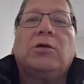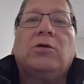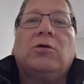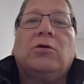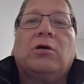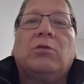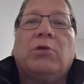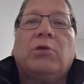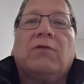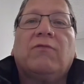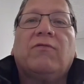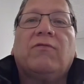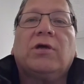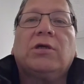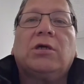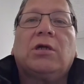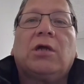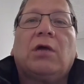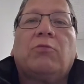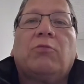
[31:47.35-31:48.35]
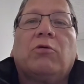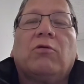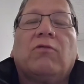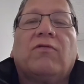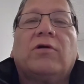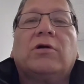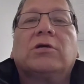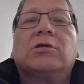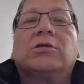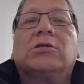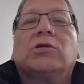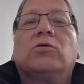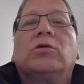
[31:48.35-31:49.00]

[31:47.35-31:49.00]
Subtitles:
you could be evicted April 1st.